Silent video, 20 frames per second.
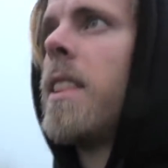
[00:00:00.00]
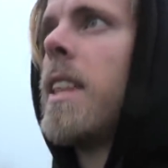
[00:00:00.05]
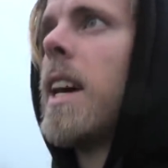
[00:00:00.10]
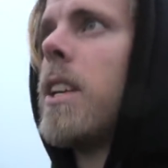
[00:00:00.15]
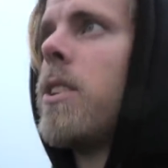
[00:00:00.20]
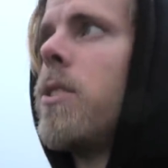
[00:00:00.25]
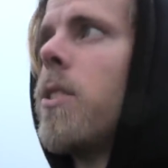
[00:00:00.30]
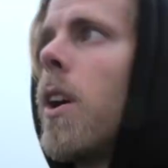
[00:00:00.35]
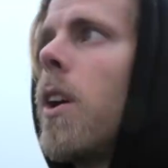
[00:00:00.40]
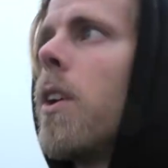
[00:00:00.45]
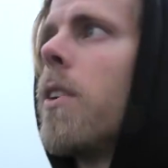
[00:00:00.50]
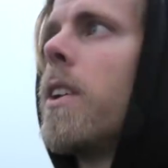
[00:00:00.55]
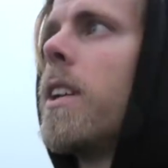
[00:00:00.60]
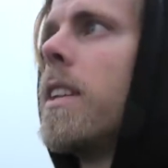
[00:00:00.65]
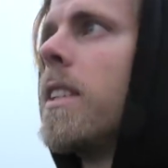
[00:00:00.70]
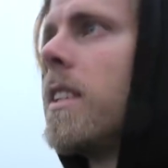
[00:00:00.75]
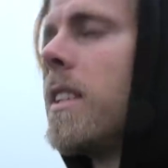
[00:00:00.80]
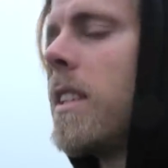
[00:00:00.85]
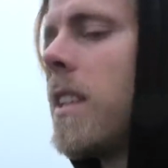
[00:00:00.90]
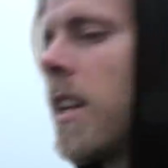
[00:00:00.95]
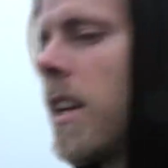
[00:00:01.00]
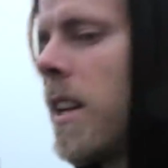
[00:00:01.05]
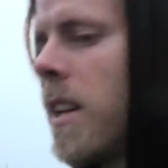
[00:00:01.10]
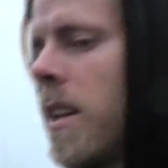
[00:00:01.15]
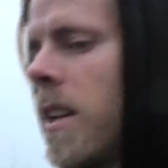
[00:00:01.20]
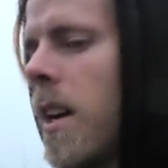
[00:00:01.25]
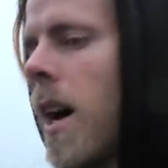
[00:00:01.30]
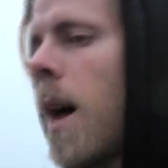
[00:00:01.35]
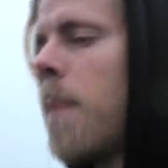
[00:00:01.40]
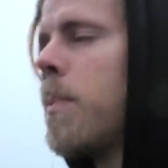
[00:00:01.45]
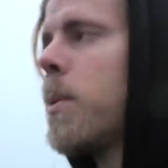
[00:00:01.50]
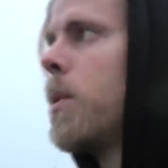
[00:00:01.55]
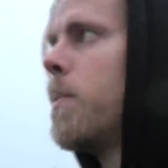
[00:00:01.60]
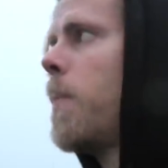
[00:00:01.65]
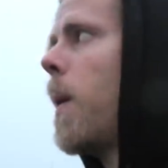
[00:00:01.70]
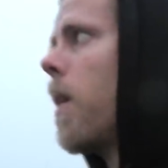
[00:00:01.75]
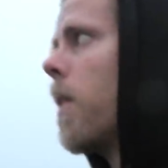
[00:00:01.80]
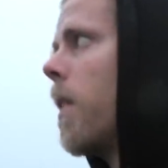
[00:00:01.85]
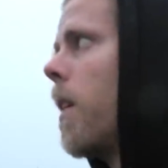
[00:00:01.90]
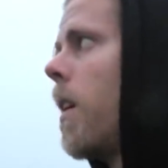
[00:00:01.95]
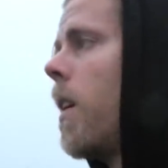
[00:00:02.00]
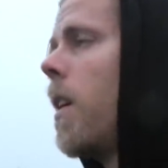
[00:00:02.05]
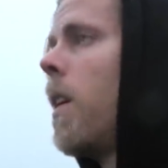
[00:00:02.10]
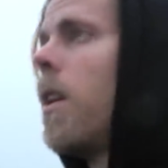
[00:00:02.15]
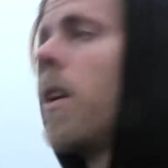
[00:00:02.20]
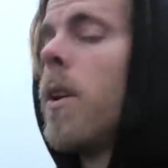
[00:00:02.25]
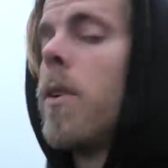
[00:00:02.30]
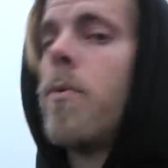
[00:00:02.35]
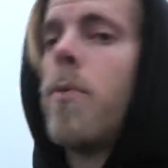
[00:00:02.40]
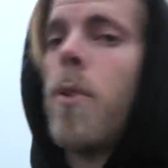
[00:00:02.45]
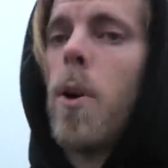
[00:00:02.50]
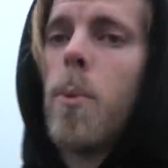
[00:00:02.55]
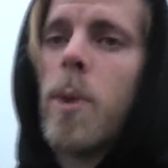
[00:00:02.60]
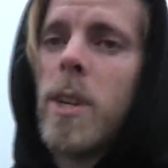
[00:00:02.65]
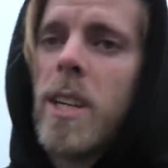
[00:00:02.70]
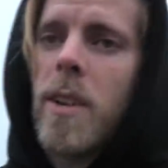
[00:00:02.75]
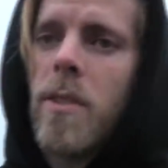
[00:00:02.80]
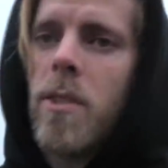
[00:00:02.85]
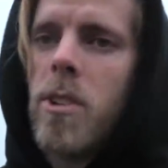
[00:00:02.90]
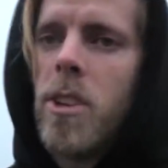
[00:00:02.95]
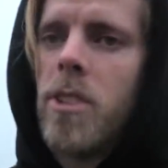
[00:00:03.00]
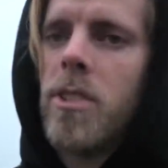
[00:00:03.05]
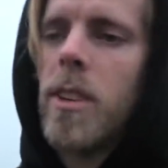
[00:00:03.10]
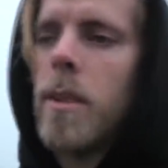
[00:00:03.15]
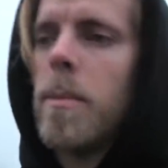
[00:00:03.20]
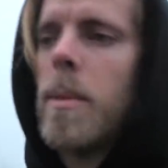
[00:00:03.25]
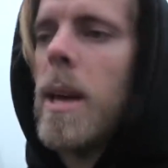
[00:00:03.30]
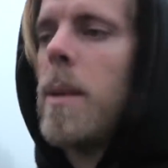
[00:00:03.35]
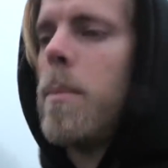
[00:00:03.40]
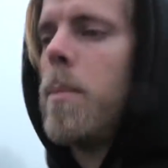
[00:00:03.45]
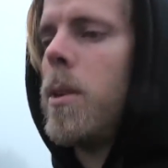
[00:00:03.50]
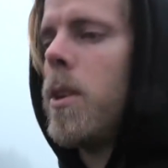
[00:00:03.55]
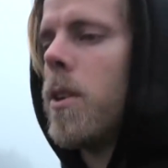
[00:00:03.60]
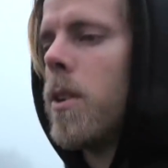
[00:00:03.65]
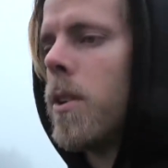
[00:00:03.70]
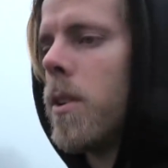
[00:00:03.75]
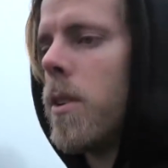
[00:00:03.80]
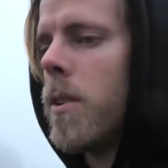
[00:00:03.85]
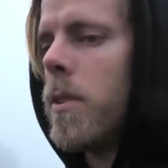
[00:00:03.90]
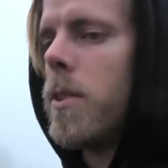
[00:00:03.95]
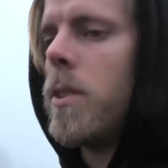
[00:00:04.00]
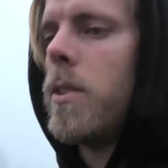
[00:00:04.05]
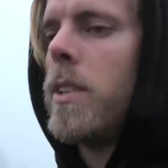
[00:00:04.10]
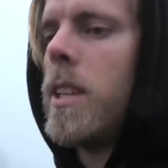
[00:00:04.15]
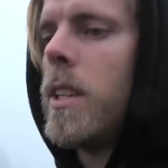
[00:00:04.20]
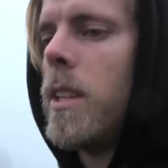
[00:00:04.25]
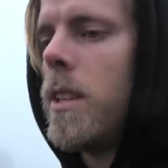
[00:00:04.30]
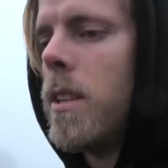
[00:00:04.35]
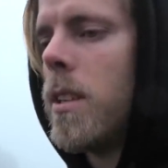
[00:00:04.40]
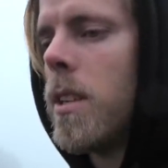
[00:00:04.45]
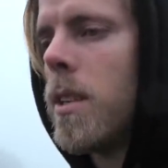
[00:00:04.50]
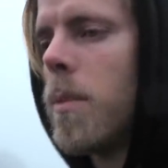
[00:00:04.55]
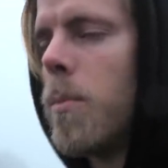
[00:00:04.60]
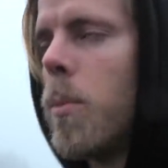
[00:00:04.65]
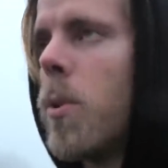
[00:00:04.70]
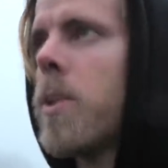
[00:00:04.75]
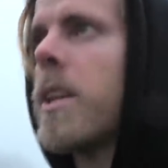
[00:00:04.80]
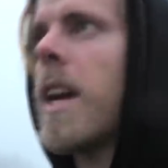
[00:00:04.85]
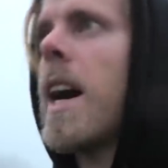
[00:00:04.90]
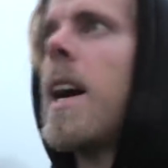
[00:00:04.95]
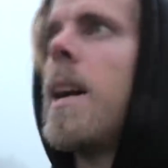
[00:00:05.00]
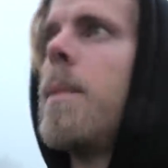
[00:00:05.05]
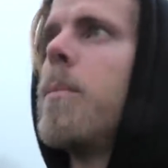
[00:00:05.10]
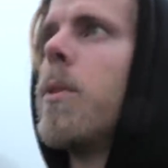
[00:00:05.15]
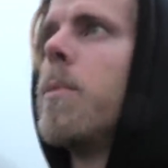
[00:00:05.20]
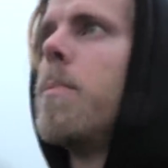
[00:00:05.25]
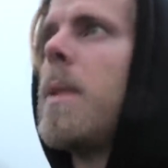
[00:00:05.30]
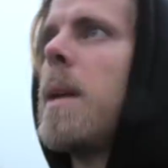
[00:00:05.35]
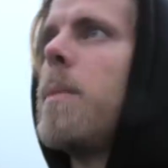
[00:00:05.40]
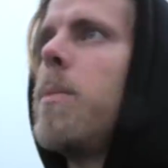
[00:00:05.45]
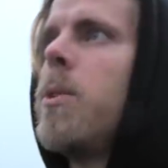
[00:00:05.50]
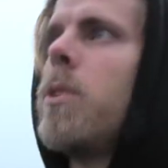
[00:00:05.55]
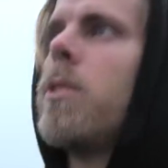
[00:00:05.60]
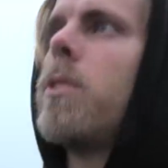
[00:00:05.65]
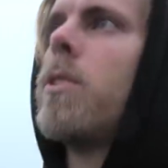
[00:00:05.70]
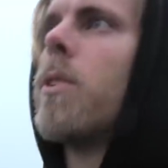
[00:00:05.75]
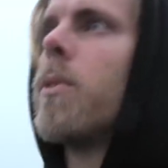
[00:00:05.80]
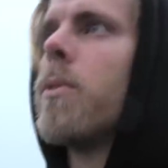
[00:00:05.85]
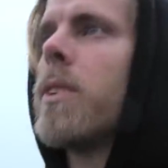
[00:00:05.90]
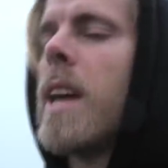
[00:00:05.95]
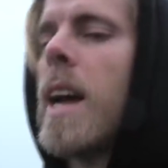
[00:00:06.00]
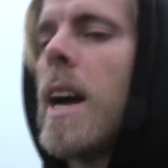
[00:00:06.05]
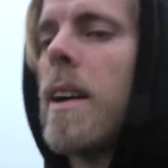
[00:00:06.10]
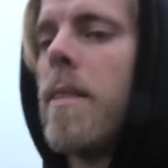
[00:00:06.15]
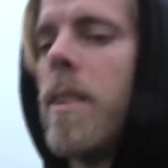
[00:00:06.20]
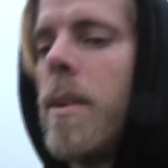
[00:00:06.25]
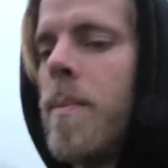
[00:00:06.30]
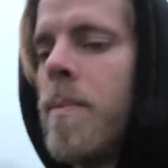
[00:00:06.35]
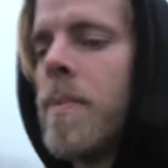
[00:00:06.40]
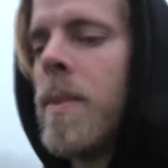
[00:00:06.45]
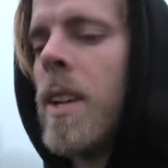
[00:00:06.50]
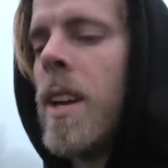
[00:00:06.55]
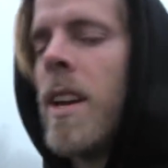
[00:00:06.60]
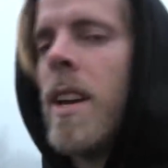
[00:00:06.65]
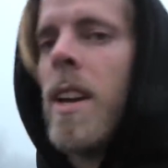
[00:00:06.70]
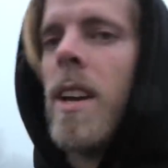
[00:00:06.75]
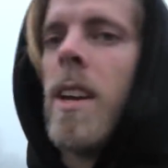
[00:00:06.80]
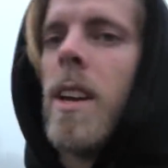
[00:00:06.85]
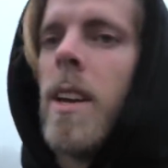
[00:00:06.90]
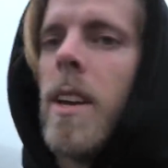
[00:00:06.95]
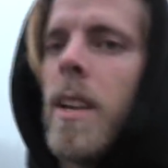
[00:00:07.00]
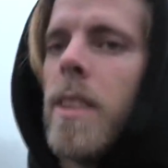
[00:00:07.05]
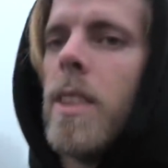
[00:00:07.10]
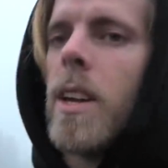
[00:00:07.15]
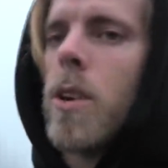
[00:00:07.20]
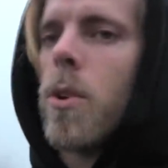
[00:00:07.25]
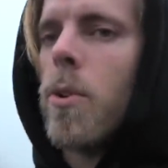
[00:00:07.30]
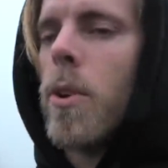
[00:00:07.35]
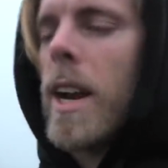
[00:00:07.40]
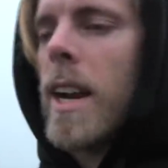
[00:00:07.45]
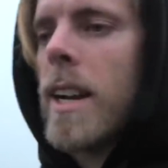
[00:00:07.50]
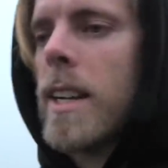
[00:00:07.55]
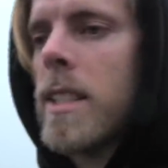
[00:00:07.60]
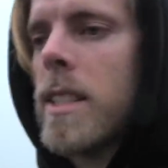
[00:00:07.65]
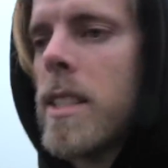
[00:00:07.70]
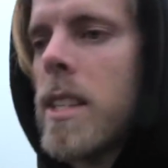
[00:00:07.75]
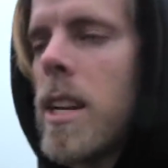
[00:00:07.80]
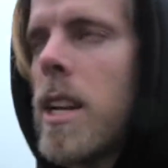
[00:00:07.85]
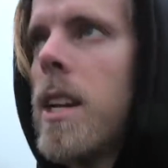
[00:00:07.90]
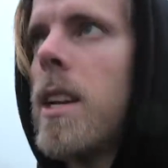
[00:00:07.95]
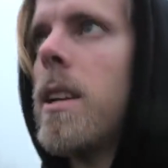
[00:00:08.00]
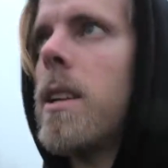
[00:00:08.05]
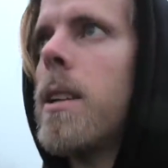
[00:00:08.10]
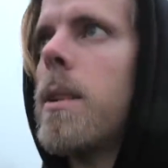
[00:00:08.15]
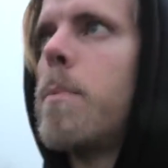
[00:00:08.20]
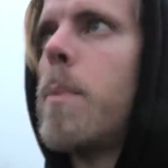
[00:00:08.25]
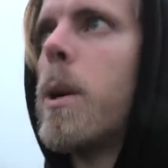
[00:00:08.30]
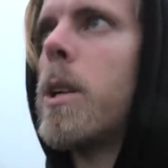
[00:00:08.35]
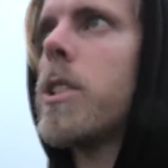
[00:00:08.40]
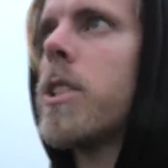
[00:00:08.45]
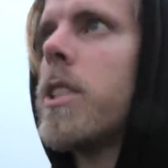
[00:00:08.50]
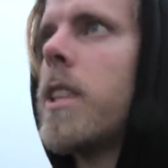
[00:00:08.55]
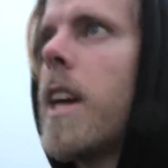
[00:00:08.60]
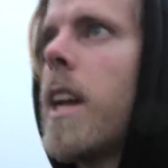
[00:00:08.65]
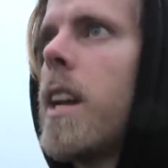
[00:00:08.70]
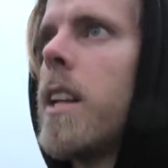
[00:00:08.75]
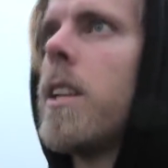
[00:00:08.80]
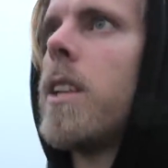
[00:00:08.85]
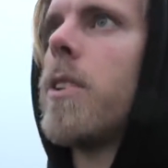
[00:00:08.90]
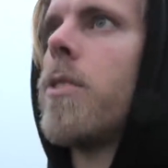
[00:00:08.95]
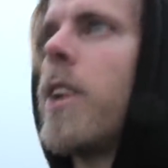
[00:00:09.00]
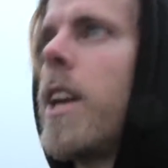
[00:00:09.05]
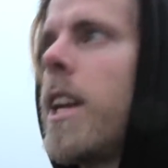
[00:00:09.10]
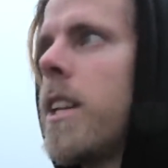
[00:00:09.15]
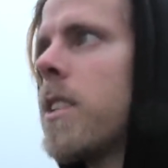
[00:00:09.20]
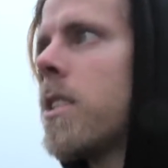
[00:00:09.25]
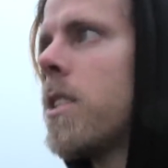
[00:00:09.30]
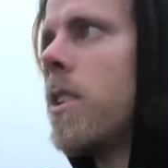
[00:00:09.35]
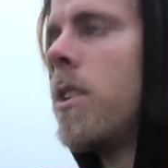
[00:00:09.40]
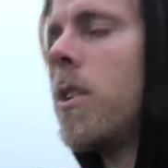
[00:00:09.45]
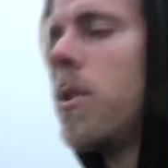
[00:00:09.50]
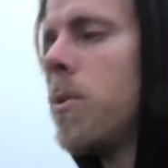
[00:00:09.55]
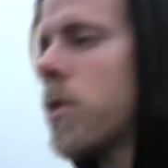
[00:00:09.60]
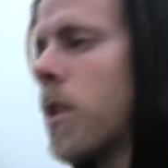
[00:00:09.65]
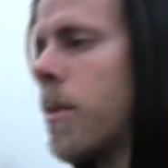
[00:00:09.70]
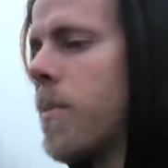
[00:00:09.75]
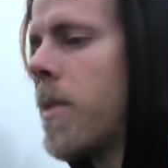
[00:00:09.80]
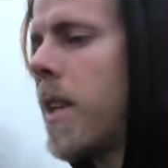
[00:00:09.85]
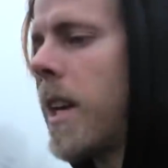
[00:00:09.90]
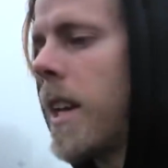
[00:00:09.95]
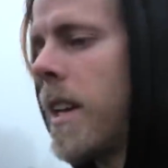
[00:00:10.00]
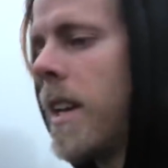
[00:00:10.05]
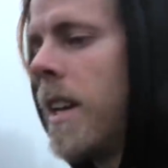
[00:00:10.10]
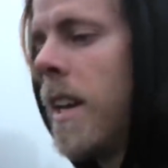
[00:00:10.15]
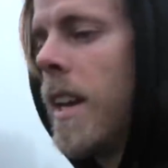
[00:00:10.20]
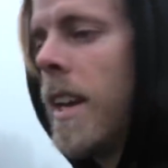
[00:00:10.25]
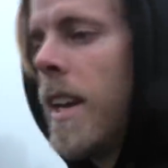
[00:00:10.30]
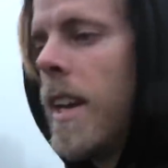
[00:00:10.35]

that you aren't up to par for whatever reason. Maybe you need more time, or maybe you don't have the correct personality traits to do something.